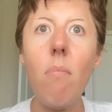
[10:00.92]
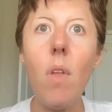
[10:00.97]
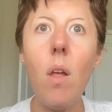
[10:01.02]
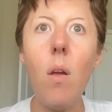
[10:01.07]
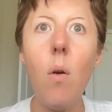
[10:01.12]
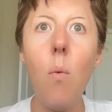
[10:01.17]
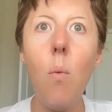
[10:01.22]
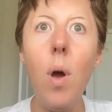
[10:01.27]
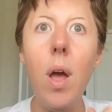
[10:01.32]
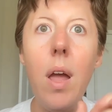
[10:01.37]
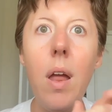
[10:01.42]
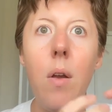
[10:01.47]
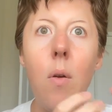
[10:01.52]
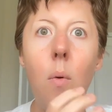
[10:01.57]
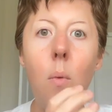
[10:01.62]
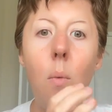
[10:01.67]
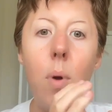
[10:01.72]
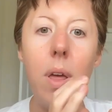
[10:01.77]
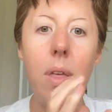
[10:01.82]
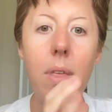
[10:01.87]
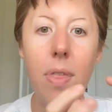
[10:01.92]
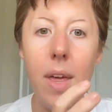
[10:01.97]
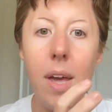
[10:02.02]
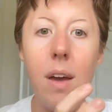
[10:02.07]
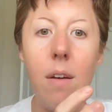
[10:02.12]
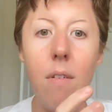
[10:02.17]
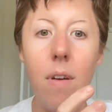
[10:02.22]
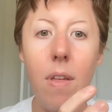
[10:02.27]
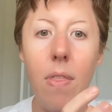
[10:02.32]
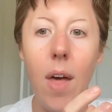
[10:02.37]
when we think
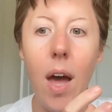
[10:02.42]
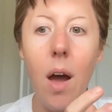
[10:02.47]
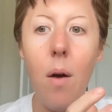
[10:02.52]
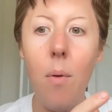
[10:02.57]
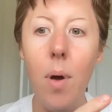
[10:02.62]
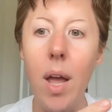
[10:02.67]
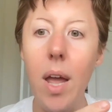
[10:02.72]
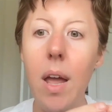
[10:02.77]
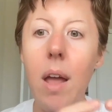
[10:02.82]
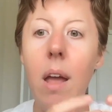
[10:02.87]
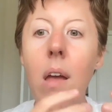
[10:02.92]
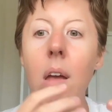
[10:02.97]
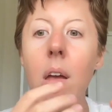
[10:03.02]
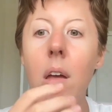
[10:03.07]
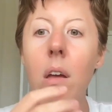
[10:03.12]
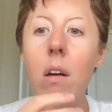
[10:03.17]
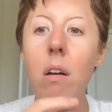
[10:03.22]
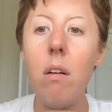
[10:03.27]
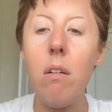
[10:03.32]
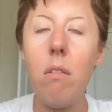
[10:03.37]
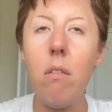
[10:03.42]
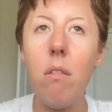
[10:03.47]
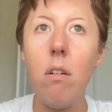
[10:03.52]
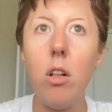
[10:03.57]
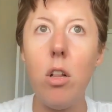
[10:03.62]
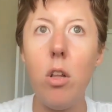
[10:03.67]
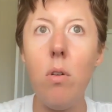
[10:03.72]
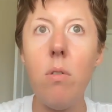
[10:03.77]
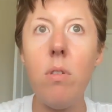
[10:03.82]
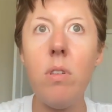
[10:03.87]
of it that way,
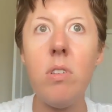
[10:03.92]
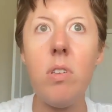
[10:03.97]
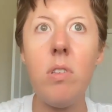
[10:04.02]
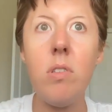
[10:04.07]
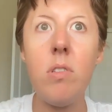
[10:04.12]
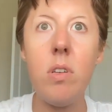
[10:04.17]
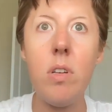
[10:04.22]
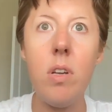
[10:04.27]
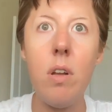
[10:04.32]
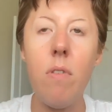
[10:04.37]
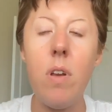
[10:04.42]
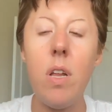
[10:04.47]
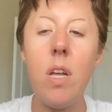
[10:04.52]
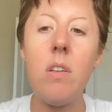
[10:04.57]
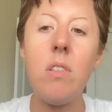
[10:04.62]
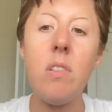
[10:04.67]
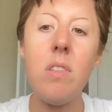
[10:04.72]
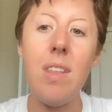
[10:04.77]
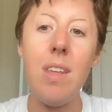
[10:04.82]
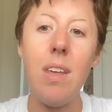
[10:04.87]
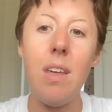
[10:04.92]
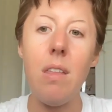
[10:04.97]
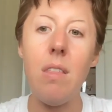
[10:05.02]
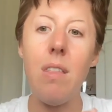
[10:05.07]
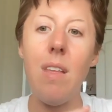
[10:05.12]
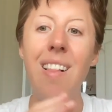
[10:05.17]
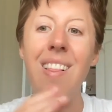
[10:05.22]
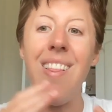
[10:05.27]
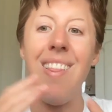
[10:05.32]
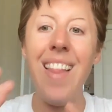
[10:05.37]
gluten sensitivity is the
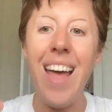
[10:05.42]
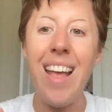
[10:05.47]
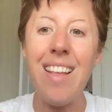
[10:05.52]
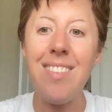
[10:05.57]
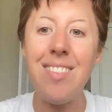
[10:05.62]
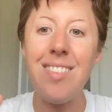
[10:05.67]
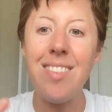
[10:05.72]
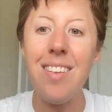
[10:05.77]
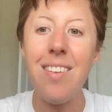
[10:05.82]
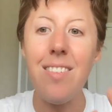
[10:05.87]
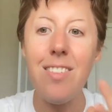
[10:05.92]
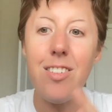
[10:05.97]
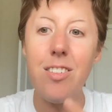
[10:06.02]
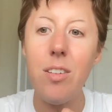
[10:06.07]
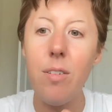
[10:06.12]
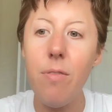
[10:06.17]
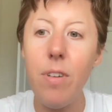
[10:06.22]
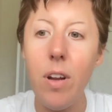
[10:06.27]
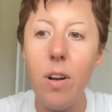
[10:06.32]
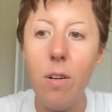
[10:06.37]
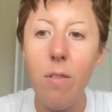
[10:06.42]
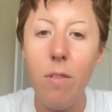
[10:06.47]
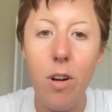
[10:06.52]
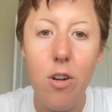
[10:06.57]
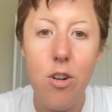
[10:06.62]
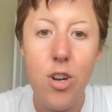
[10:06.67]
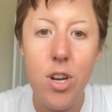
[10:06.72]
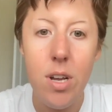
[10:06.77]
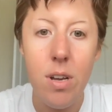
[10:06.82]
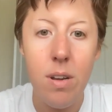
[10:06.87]
less severe
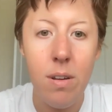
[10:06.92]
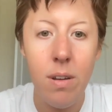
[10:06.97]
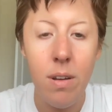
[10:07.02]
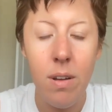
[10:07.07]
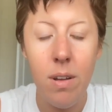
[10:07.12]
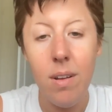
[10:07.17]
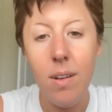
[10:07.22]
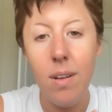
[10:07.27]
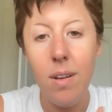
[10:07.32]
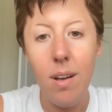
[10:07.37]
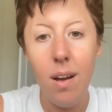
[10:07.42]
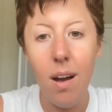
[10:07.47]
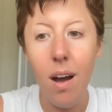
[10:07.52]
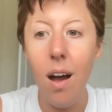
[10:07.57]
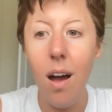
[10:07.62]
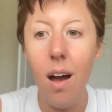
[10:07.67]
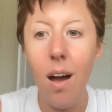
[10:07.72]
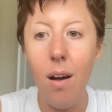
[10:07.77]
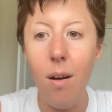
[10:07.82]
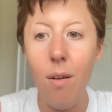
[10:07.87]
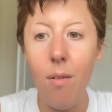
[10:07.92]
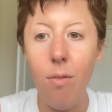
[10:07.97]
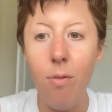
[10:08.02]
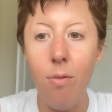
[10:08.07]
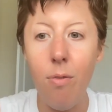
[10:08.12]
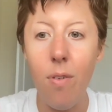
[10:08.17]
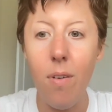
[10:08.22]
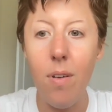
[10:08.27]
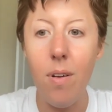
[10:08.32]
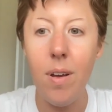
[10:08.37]
version of